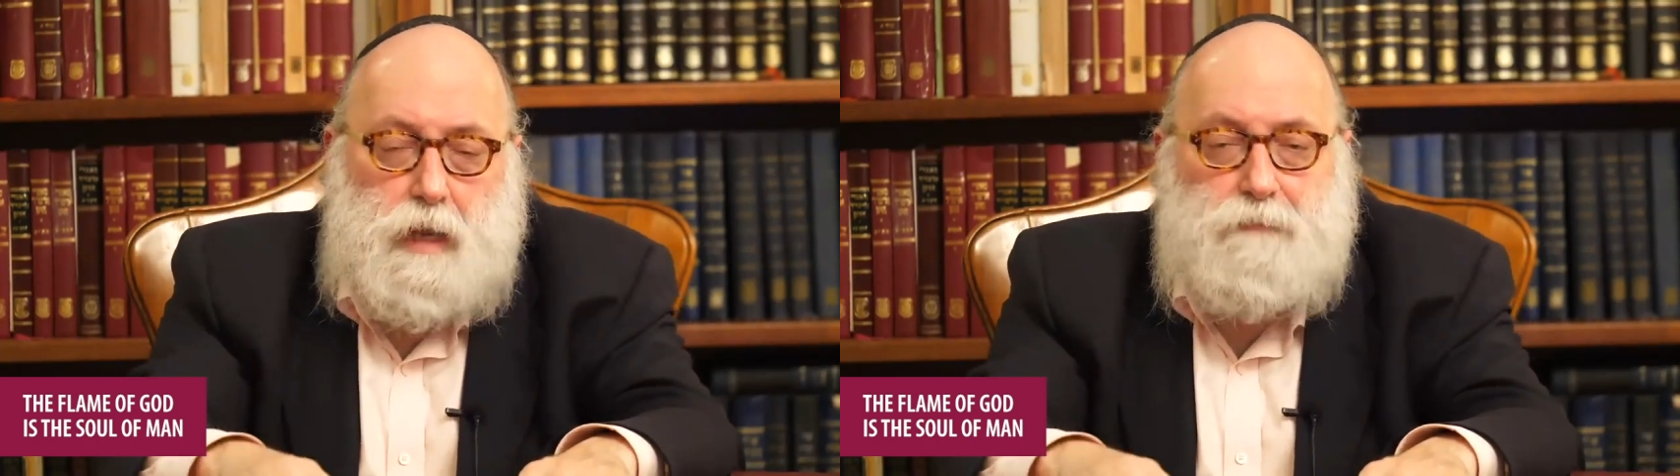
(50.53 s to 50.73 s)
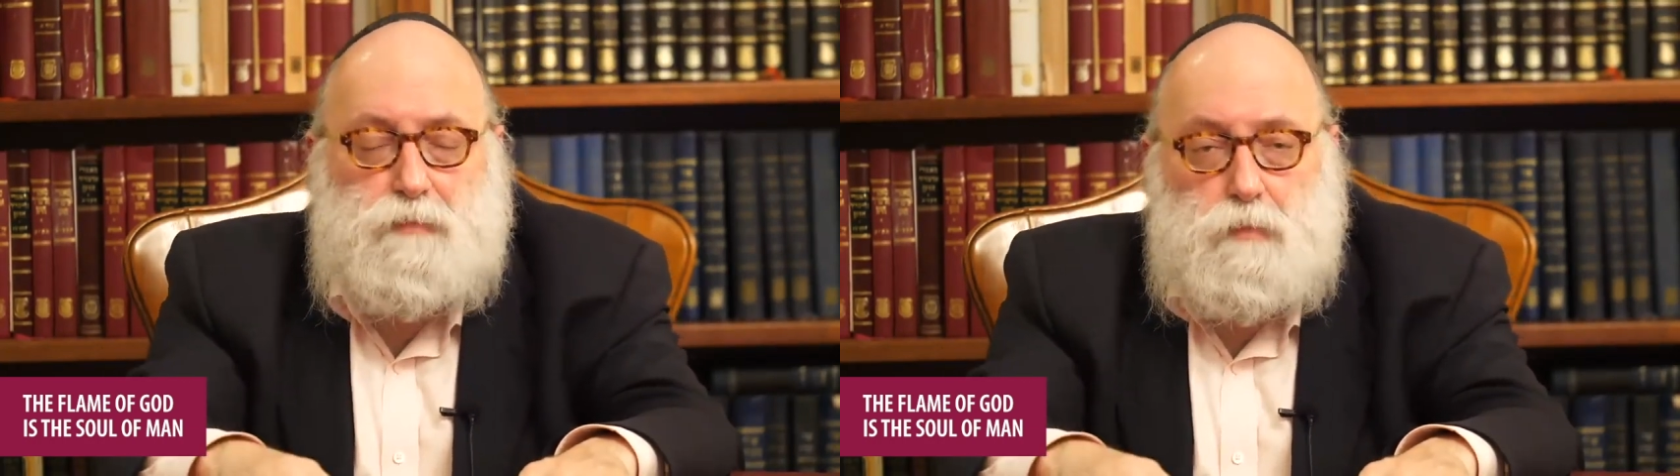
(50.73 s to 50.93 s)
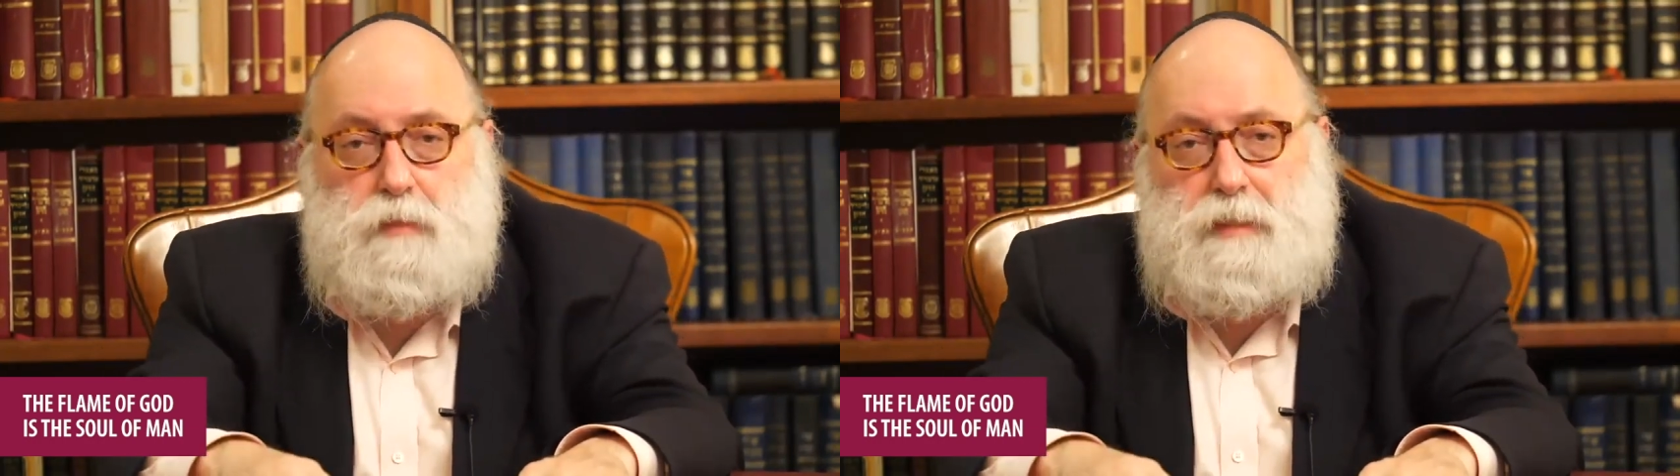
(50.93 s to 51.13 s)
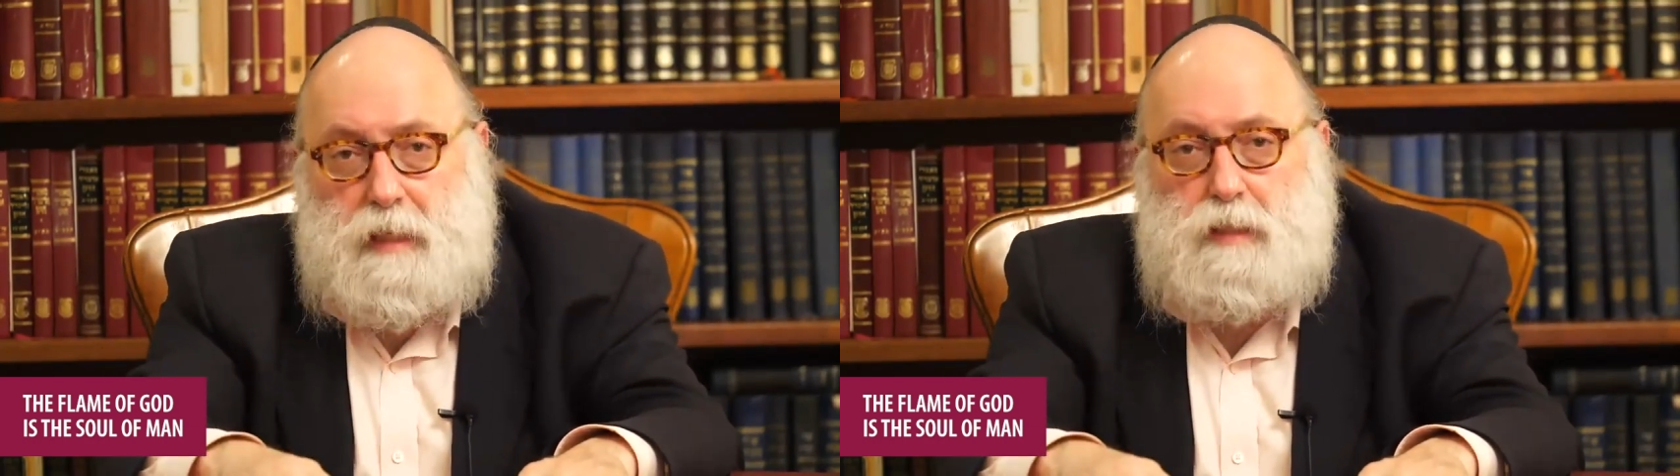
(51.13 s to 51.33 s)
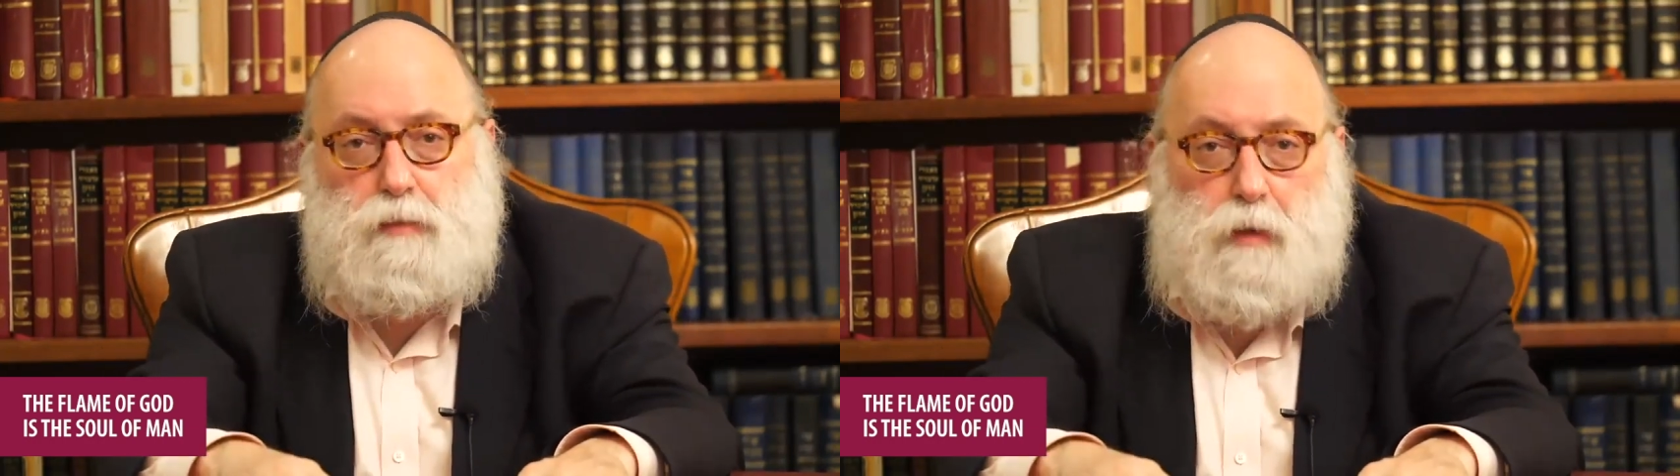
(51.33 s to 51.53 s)
after it was
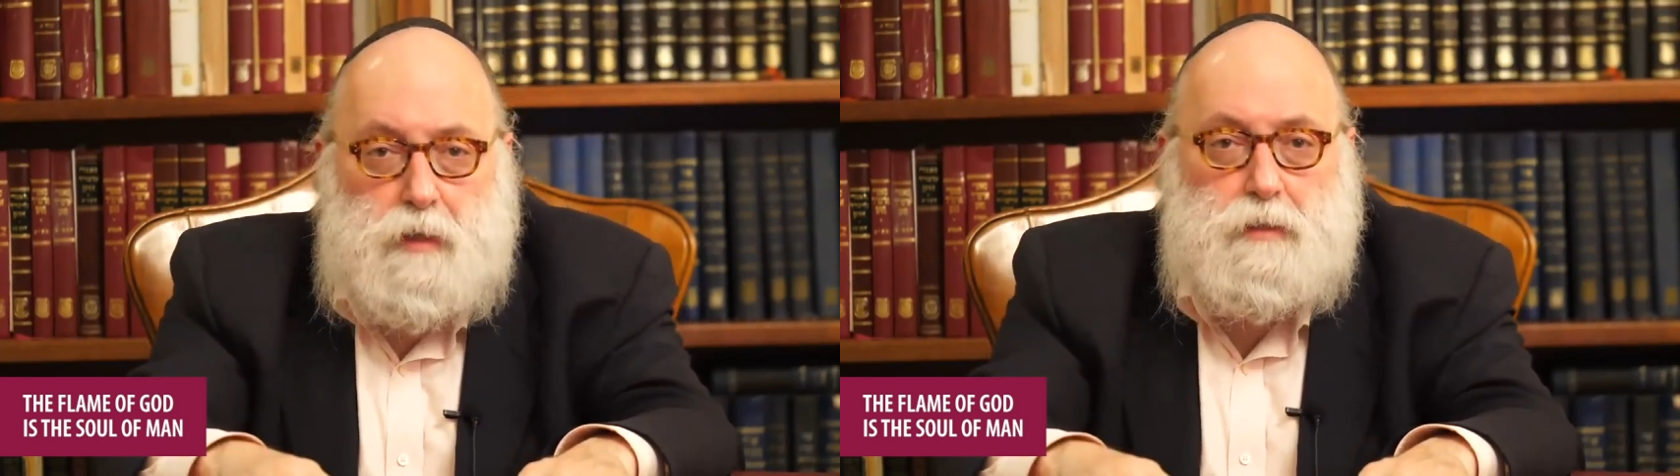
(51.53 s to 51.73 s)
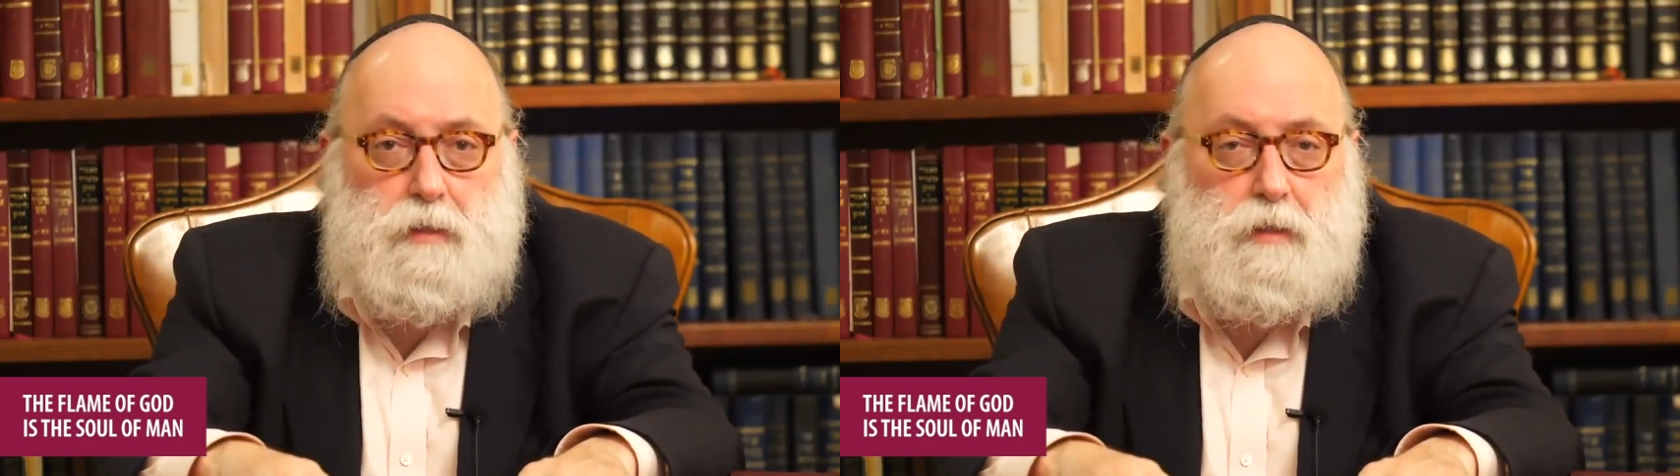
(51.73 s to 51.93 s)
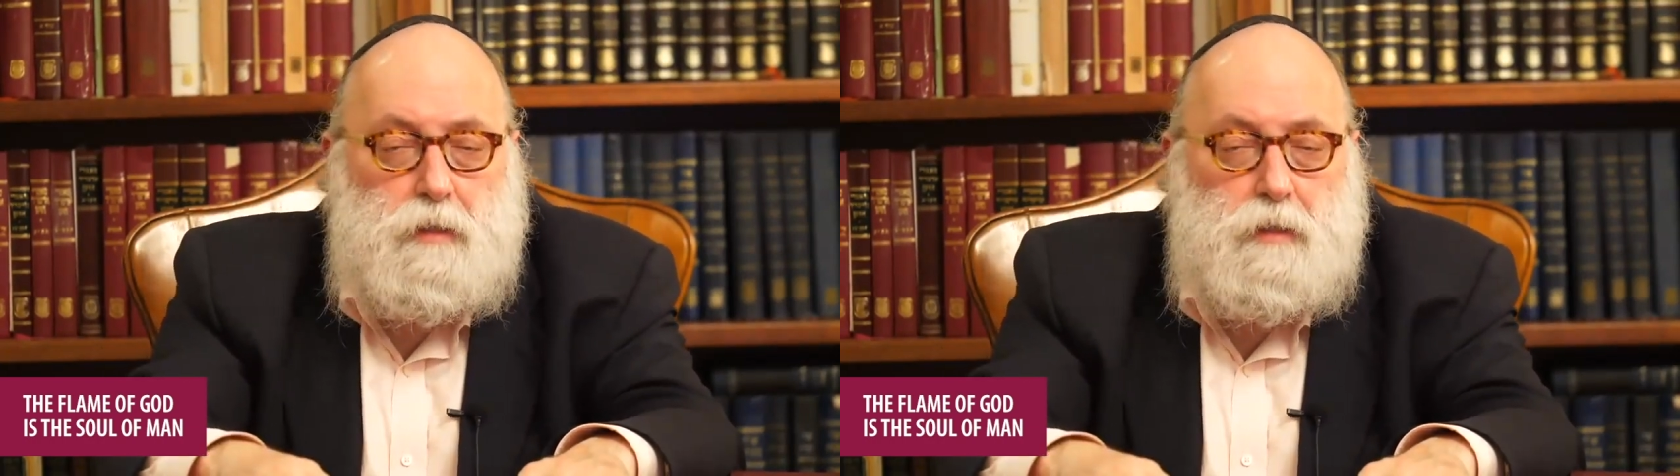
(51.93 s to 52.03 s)
desecrated